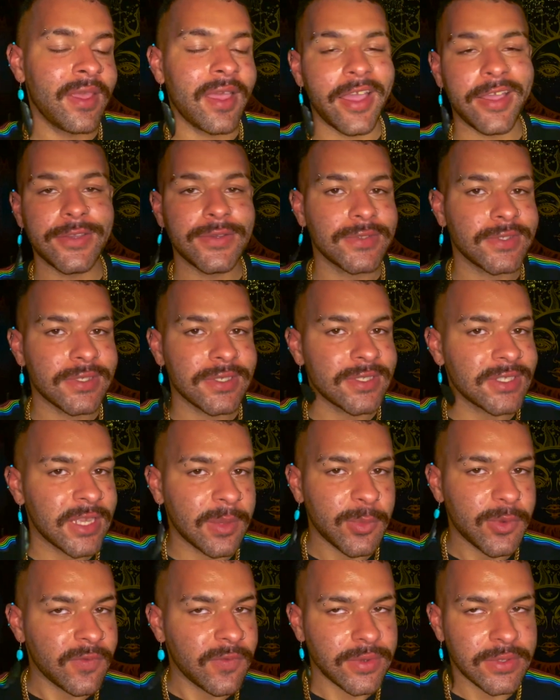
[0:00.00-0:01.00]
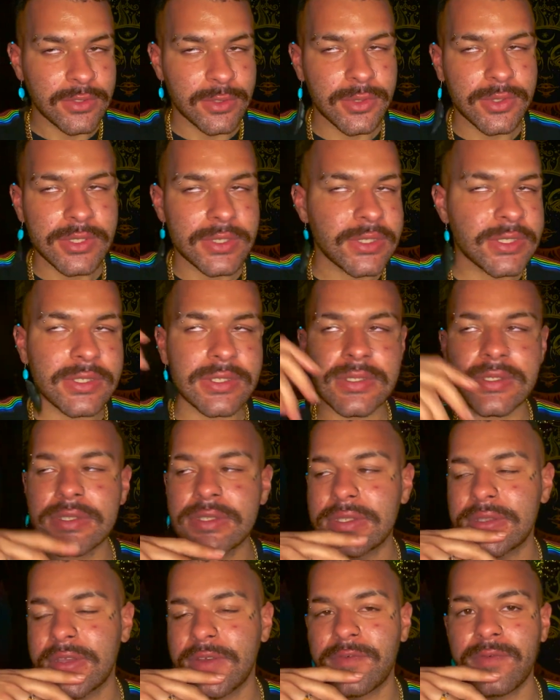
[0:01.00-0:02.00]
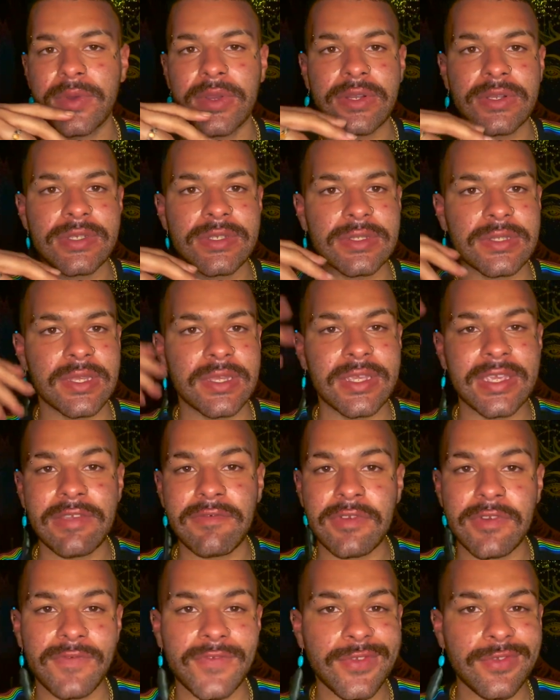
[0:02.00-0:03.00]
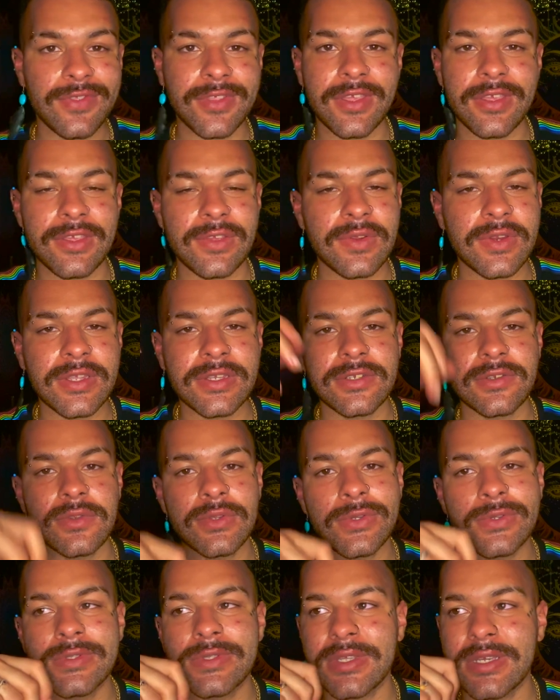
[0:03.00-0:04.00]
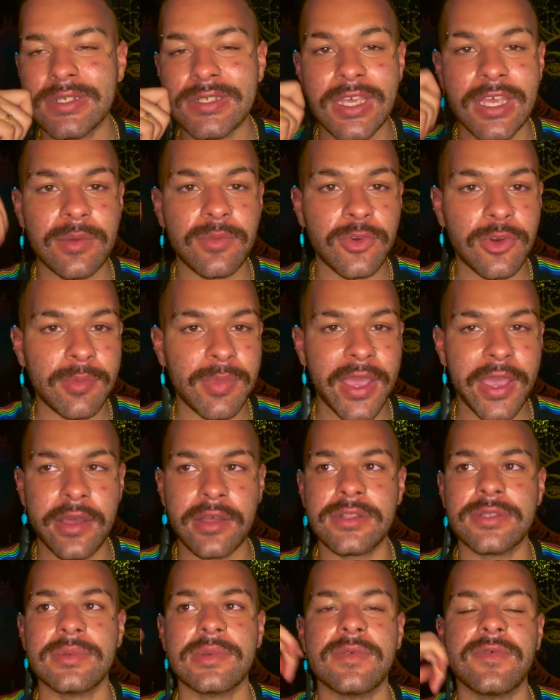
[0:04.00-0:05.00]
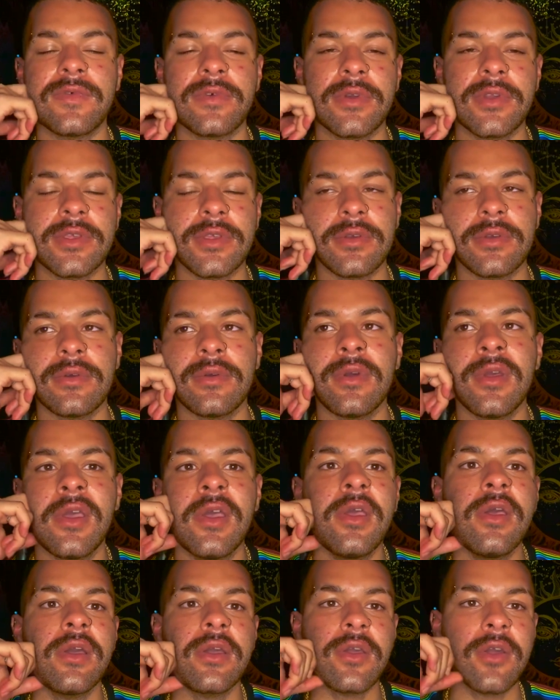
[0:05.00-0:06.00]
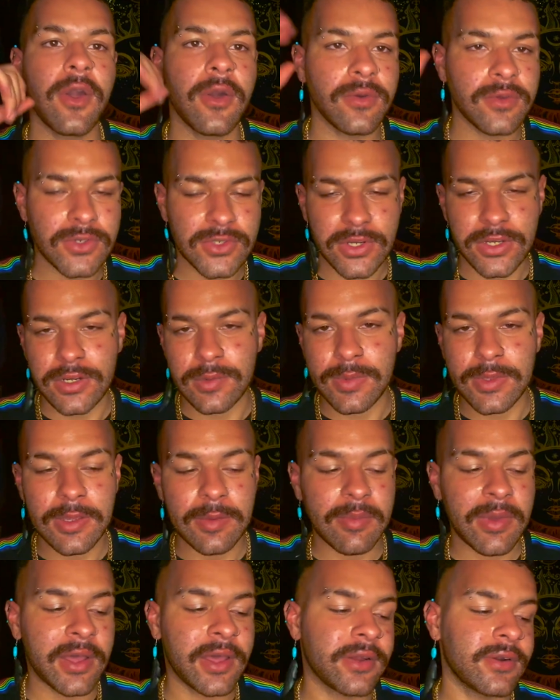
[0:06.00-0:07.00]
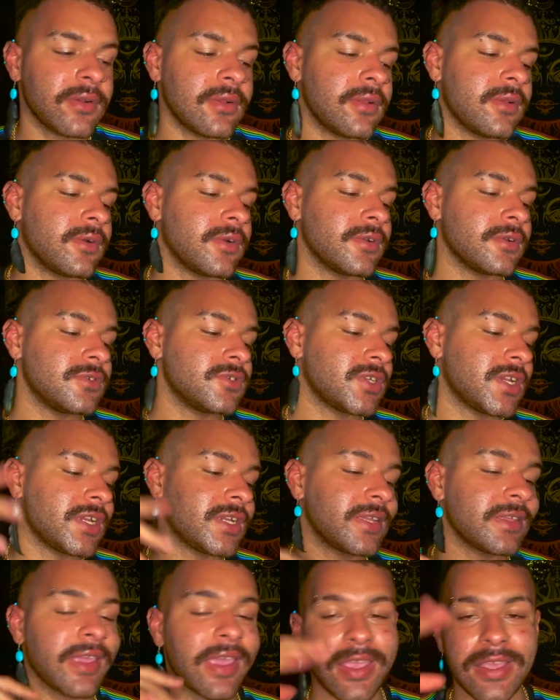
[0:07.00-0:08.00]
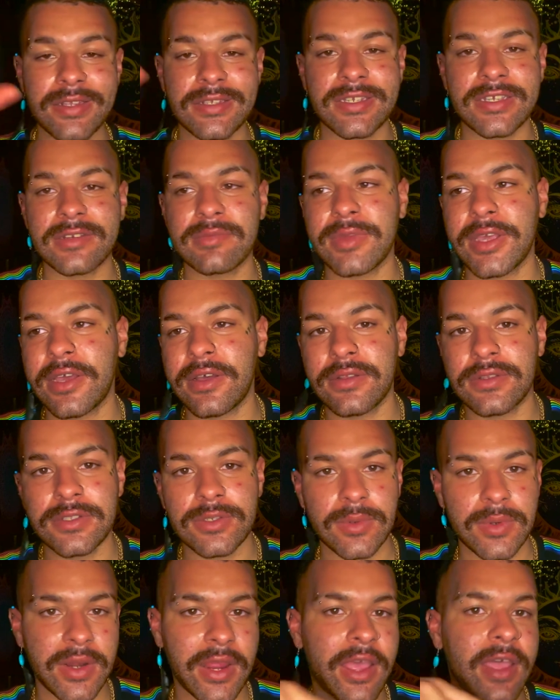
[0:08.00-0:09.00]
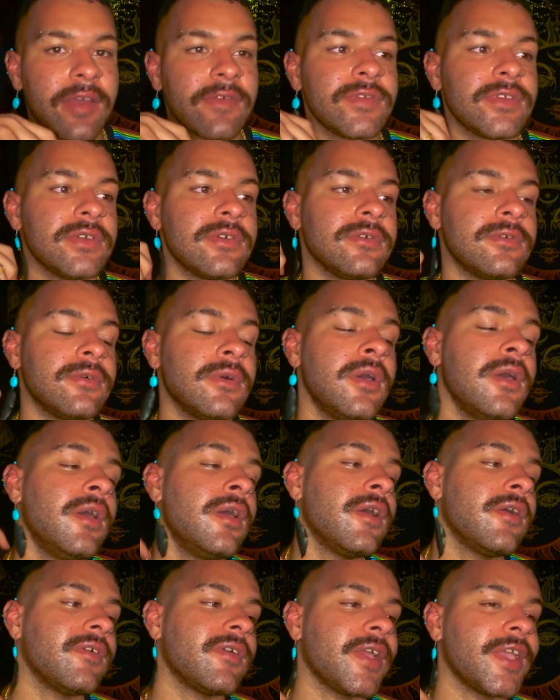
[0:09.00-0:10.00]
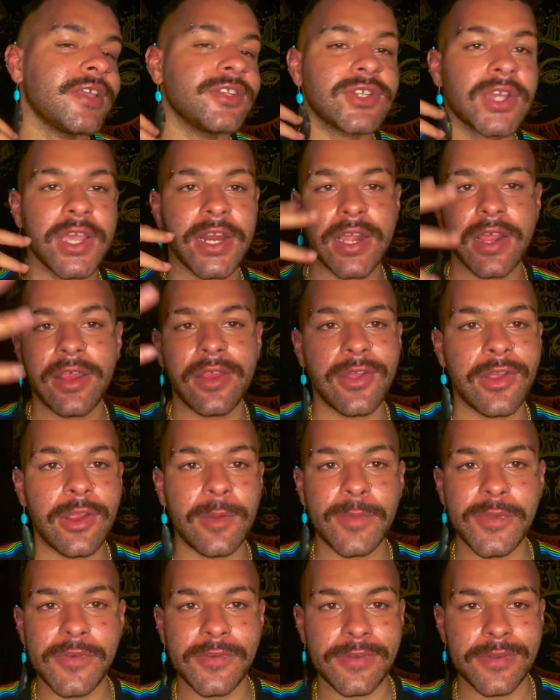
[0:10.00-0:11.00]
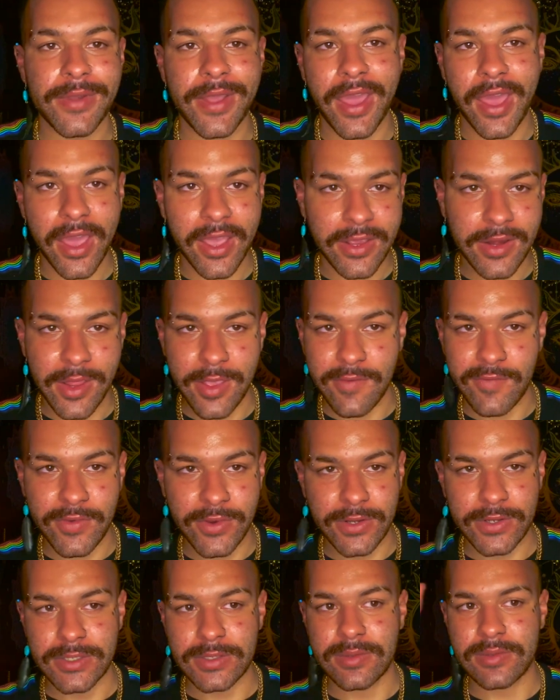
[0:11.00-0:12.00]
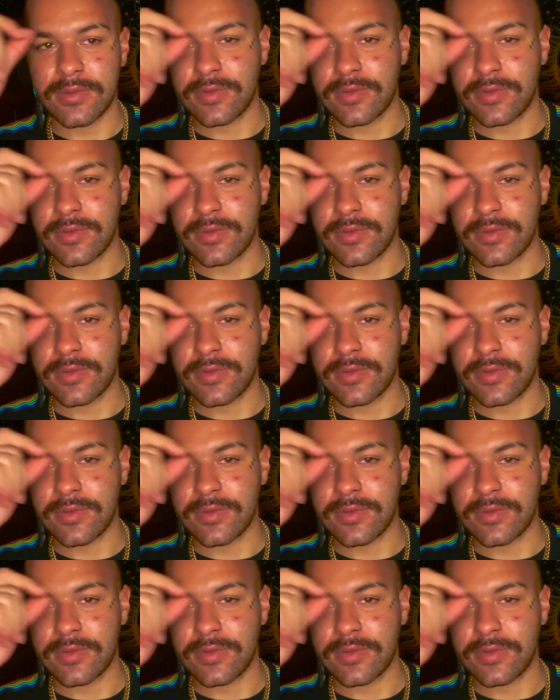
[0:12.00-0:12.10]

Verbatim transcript: I use the example with Tauruses of where it's like, even if you think you need to lose like 10 more pounds before you go and try to be a model or try to gain 10 pounds or what have you, right? Try to clear up your acne first